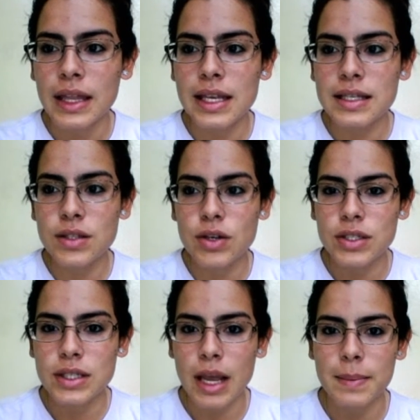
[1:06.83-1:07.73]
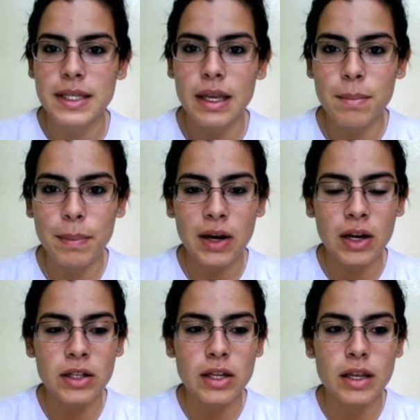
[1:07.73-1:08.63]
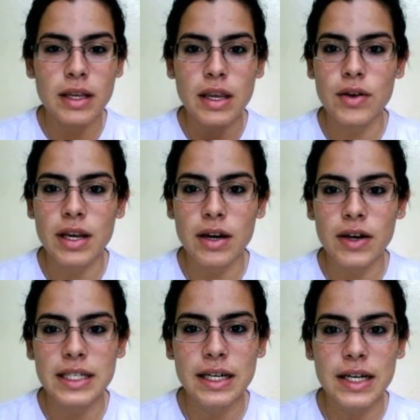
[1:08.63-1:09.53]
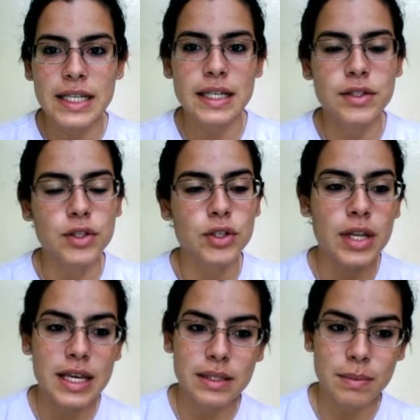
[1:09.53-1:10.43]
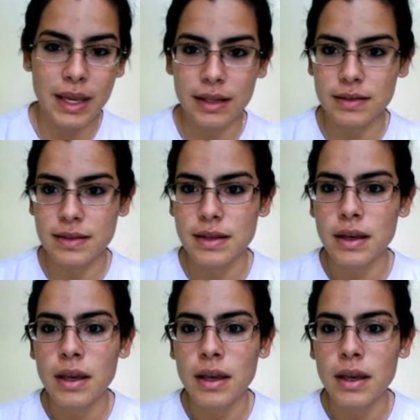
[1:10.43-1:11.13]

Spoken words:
These two steps impart the unique characteristics to these meats.